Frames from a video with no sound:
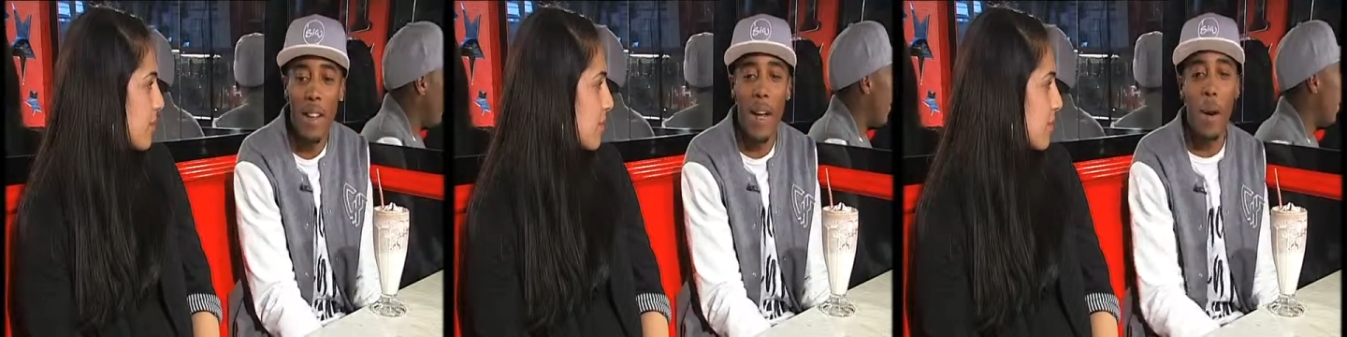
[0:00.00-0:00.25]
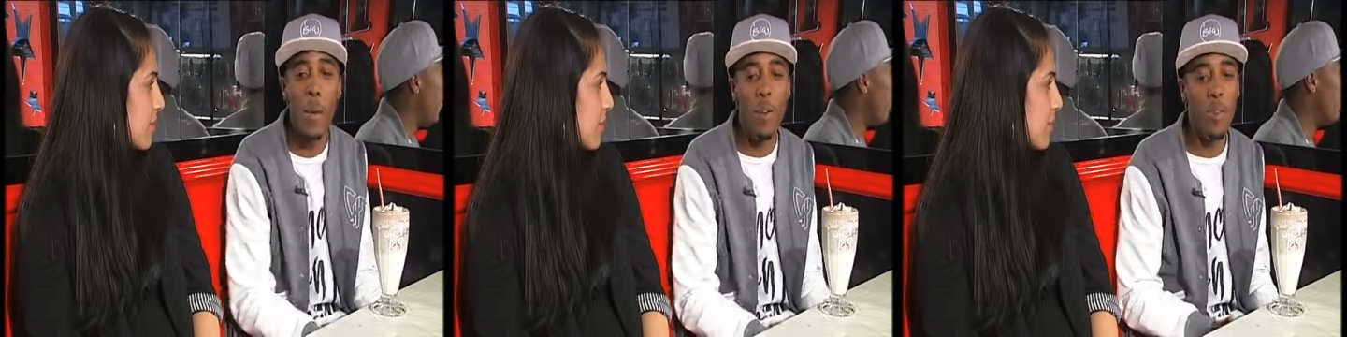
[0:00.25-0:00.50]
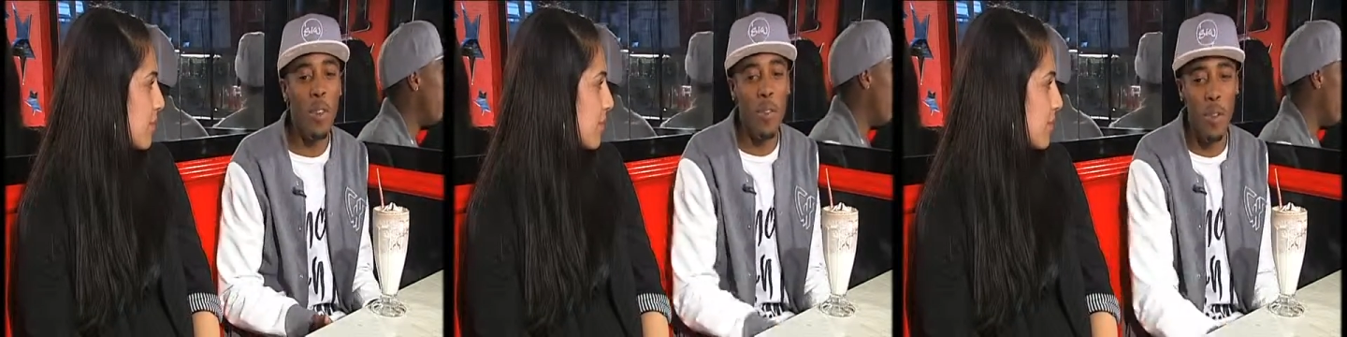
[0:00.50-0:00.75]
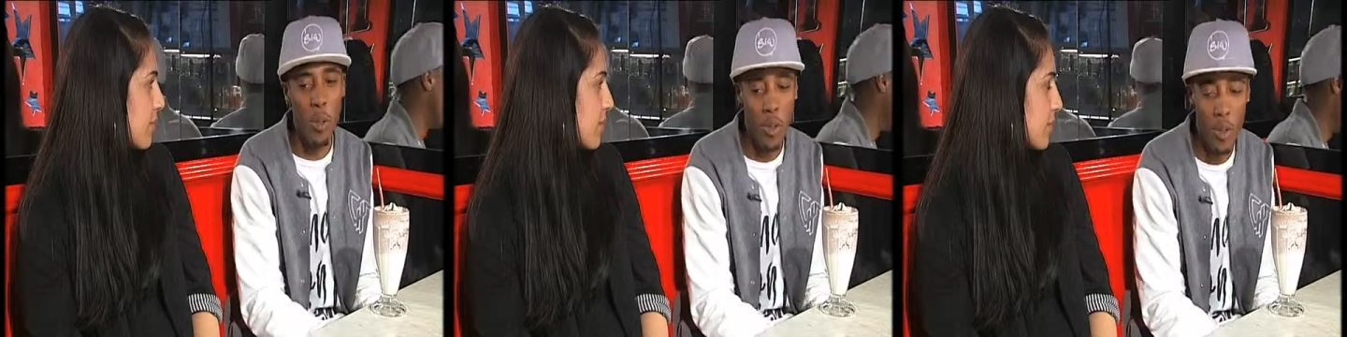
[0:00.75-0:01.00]
Speaker 1: however he
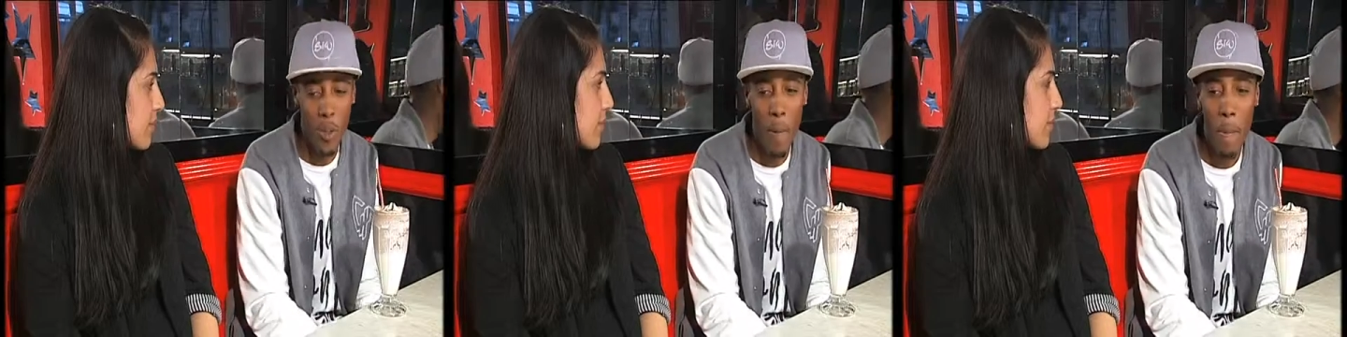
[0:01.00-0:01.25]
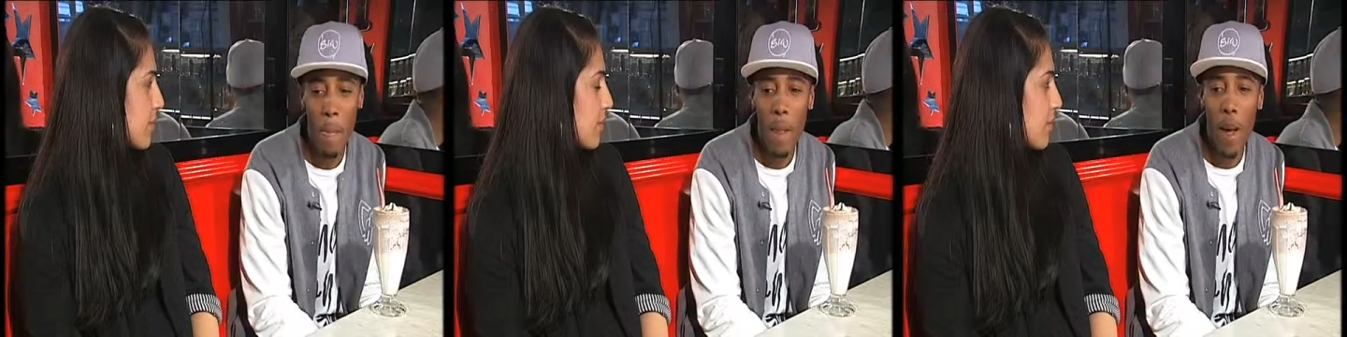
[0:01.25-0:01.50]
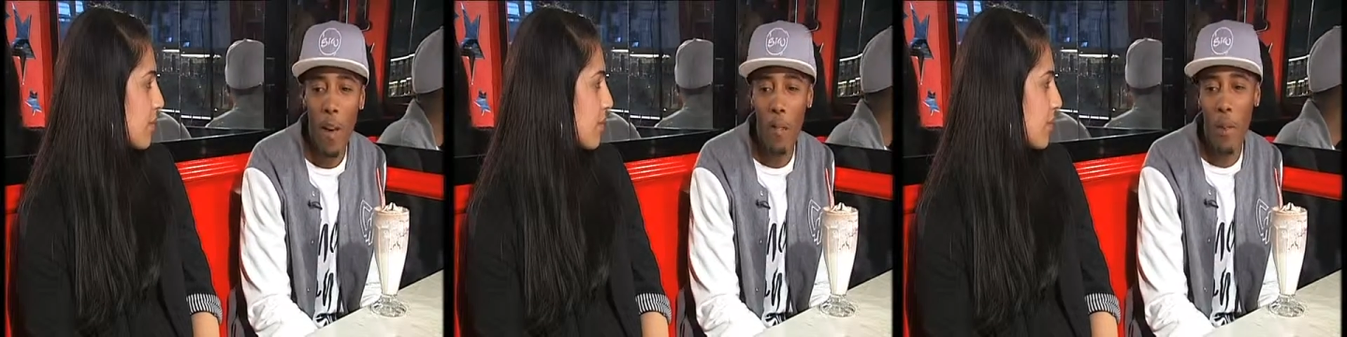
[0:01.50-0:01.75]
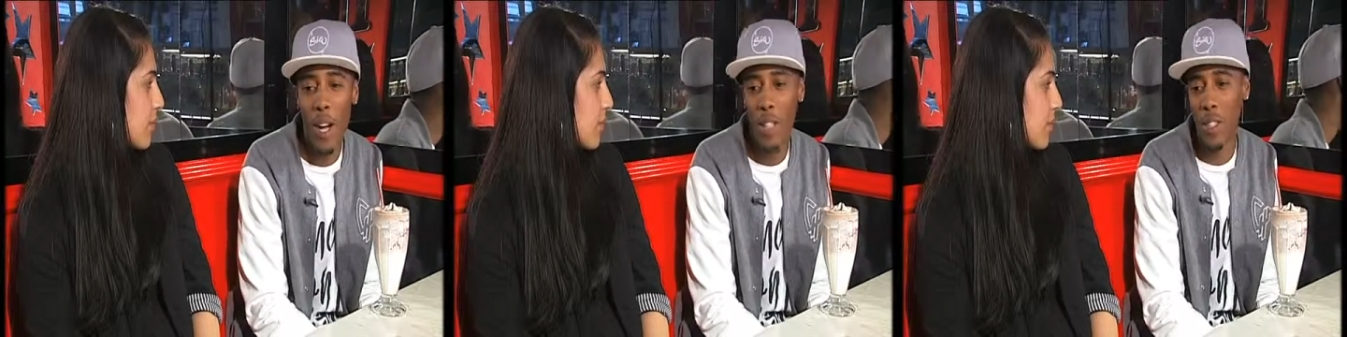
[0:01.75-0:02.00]
feels. So I
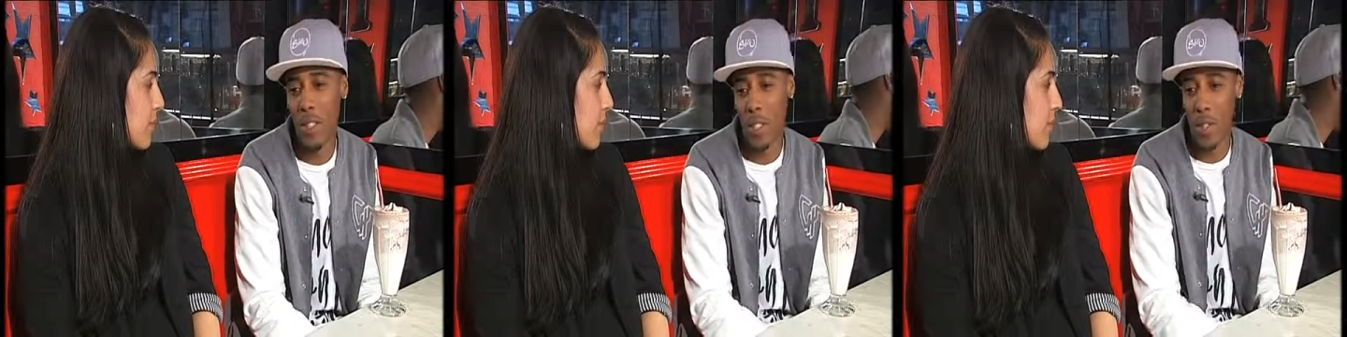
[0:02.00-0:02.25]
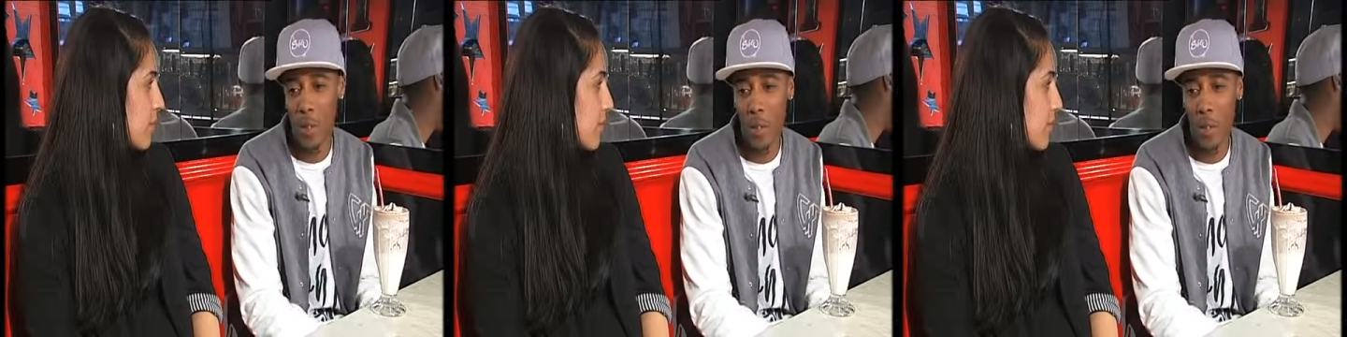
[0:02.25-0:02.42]
thought I should just